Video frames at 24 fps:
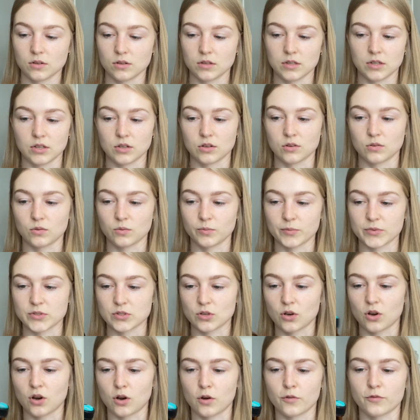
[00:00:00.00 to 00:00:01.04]
you know, almost
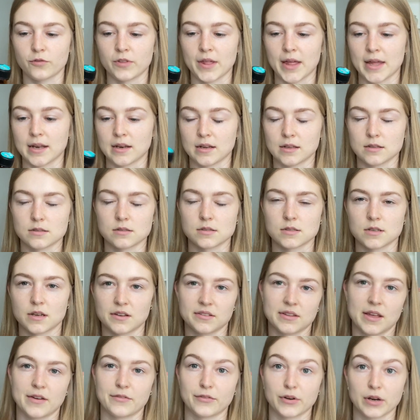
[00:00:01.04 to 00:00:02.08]
half that in South
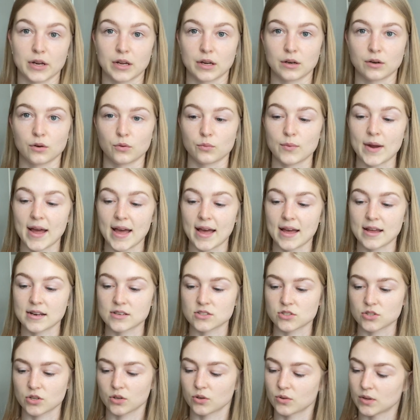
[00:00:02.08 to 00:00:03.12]
African rand,
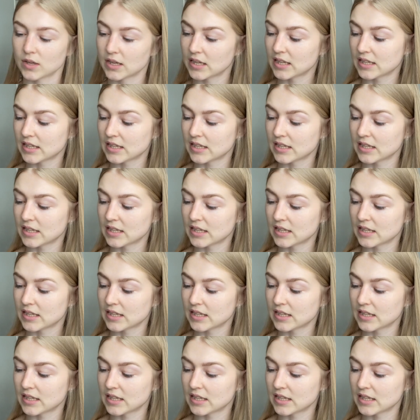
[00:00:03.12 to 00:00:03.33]
so